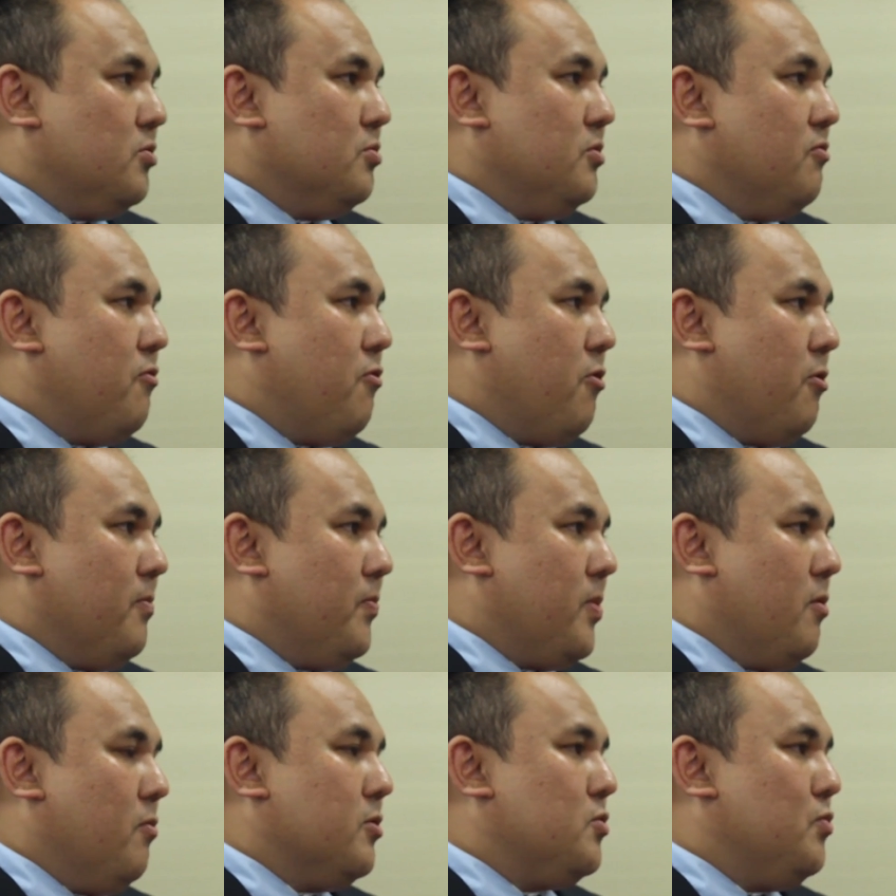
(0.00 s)
inform
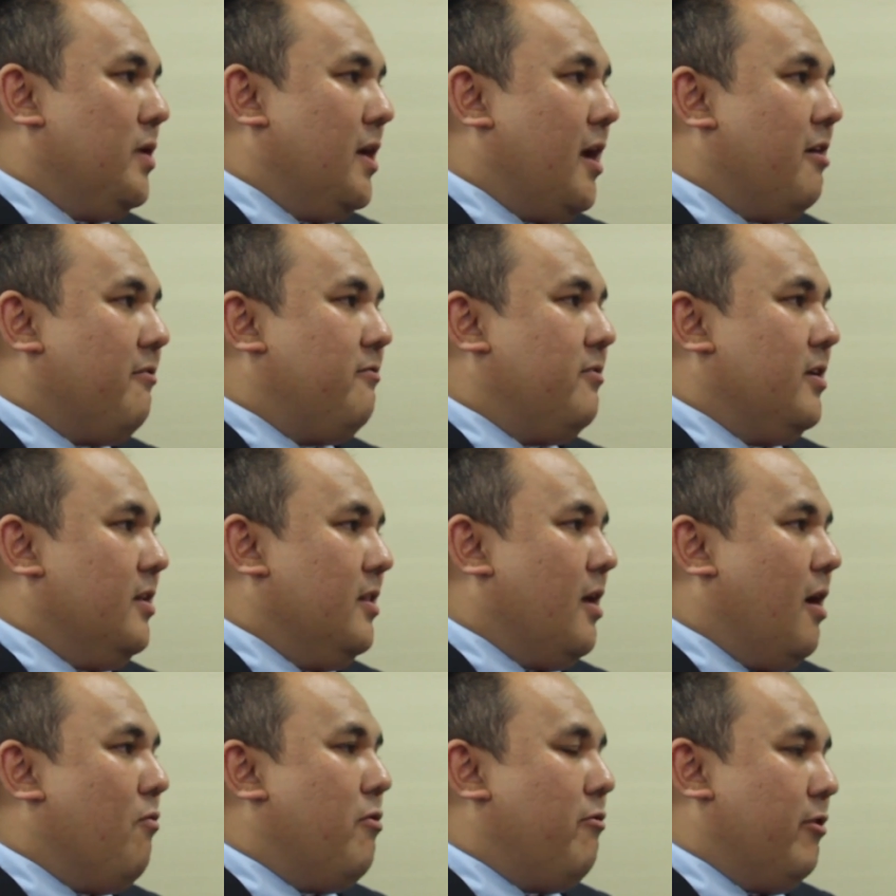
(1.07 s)
what we have in
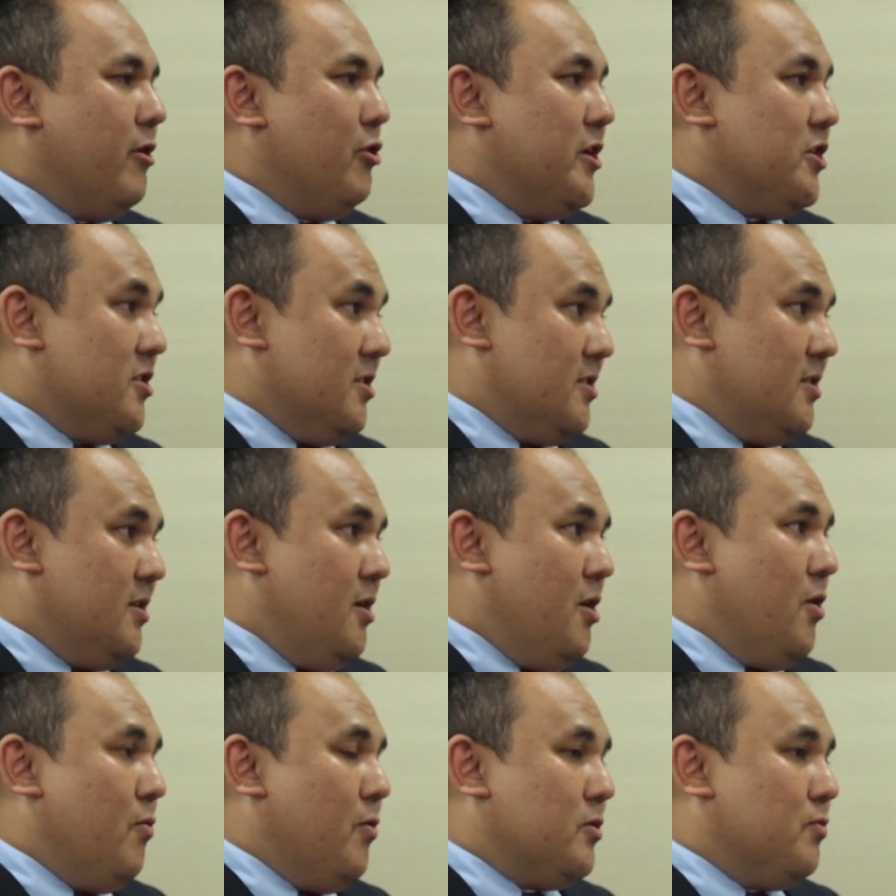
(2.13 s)
our regulations,
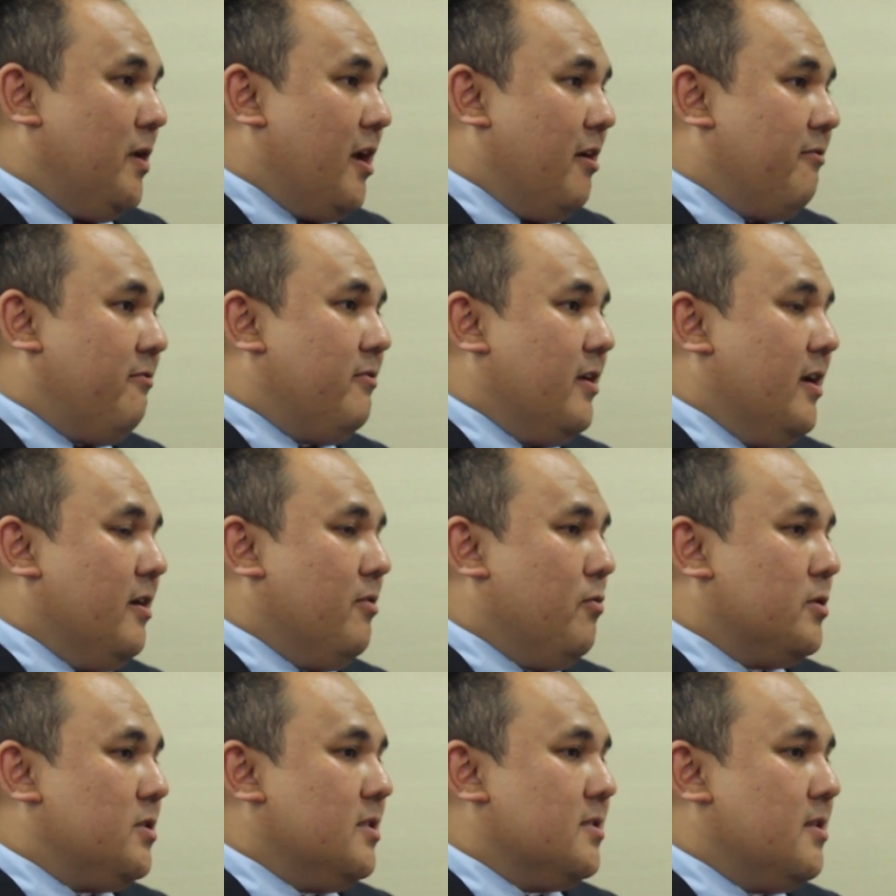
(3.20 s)
what we have,
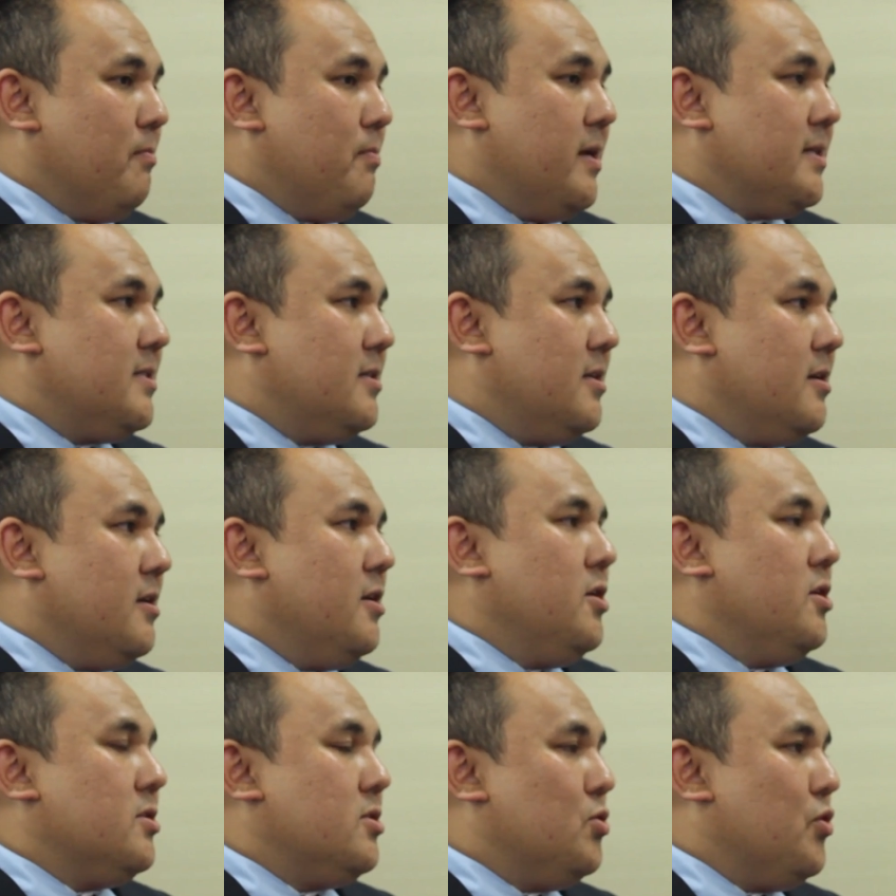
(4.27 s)
what is the best
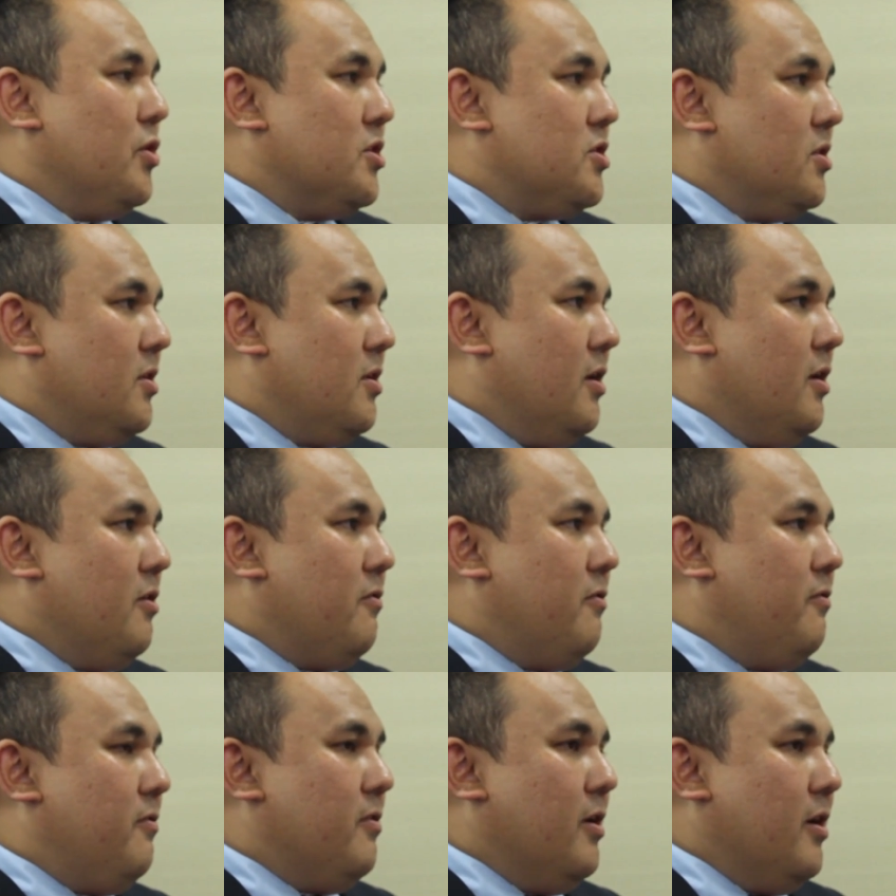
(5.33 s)
situation
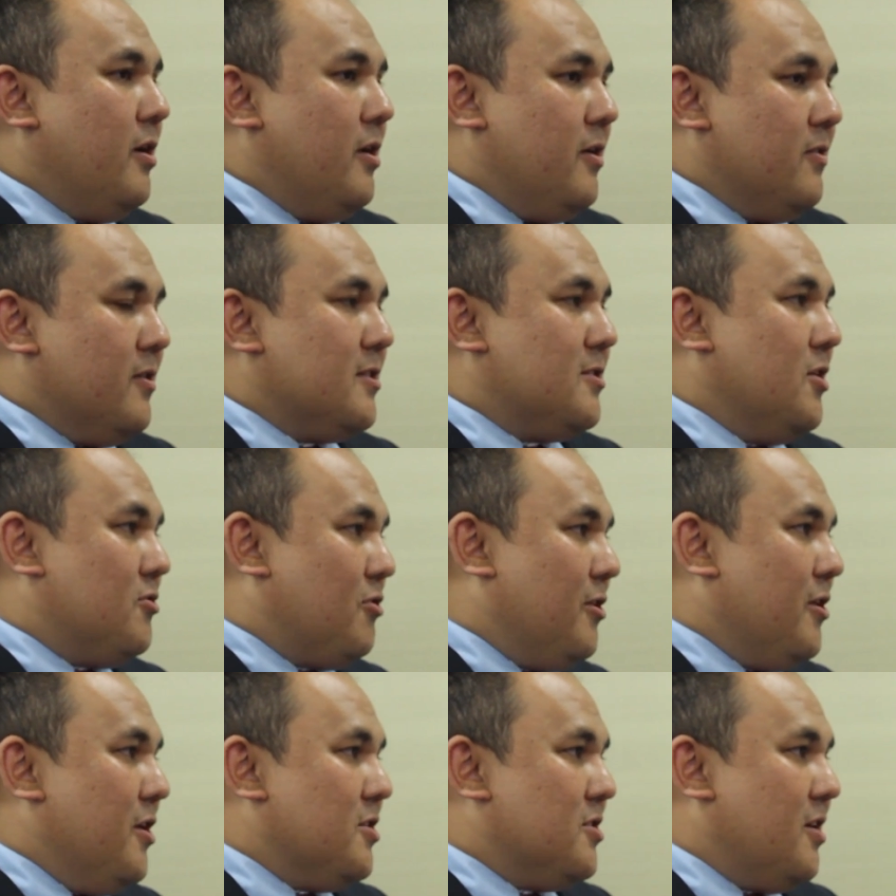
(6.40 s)
in the Central
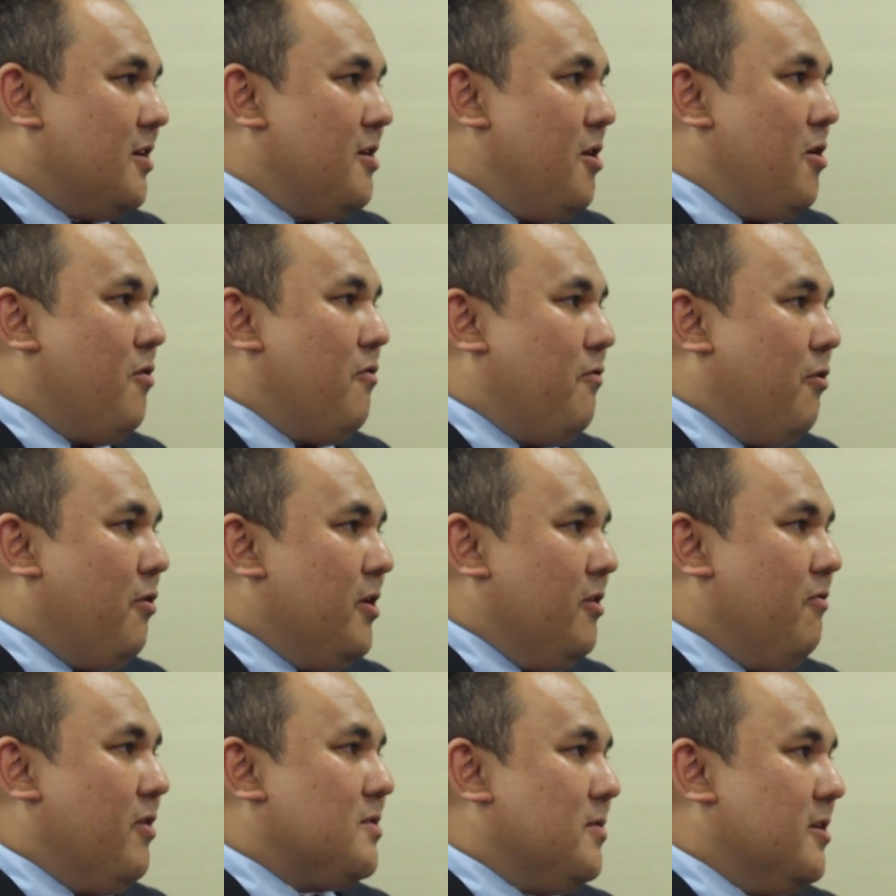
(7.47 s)
Asia for
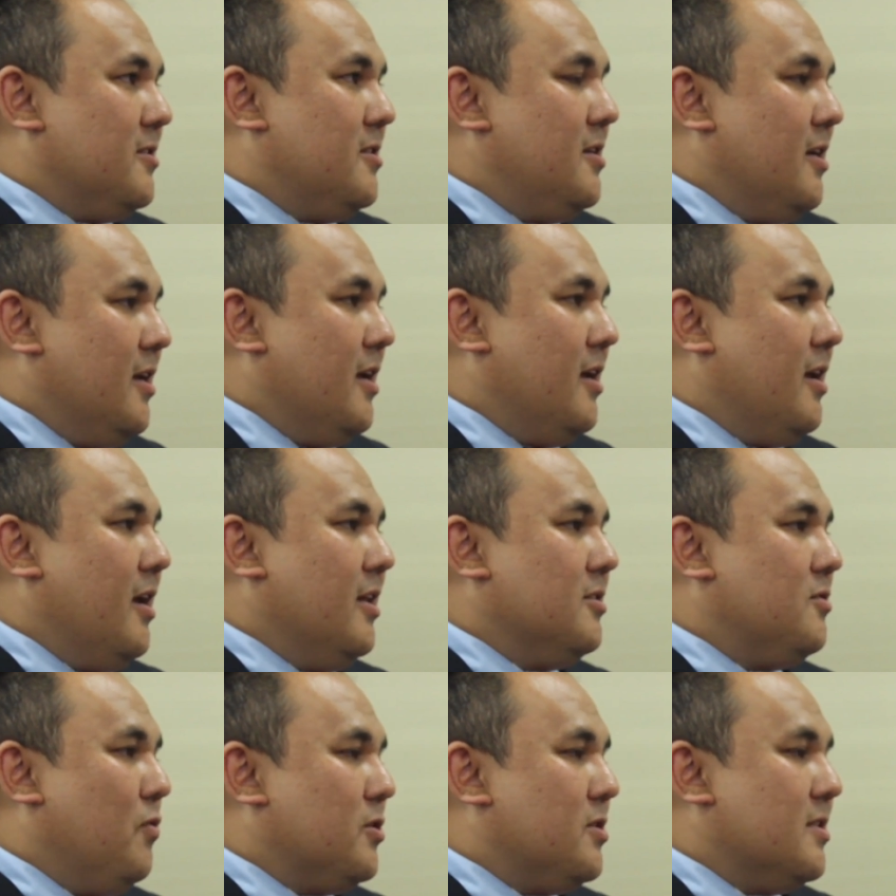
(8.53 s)
investment, and
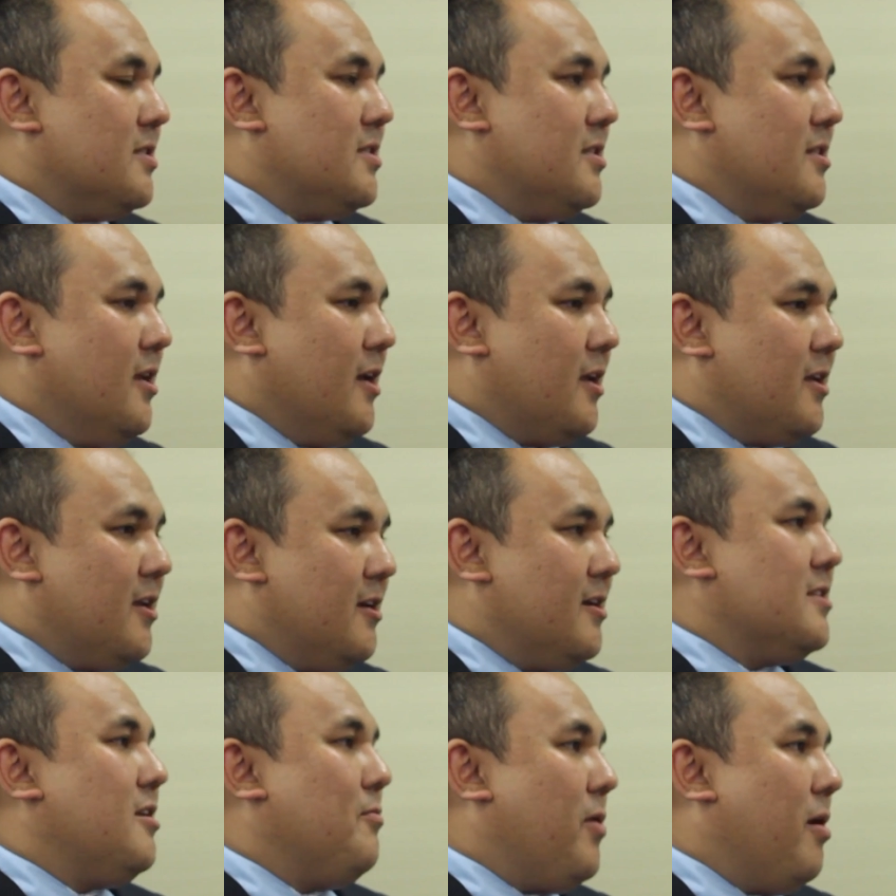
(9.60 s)
what is the
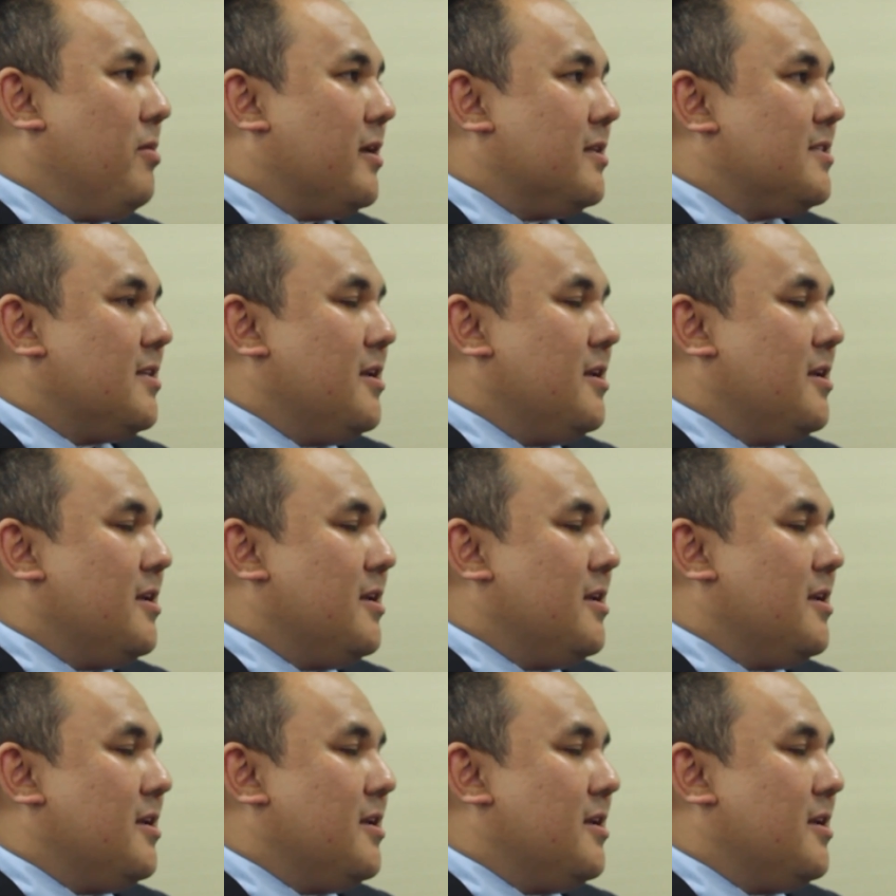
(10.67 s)
Kyrgyz Republic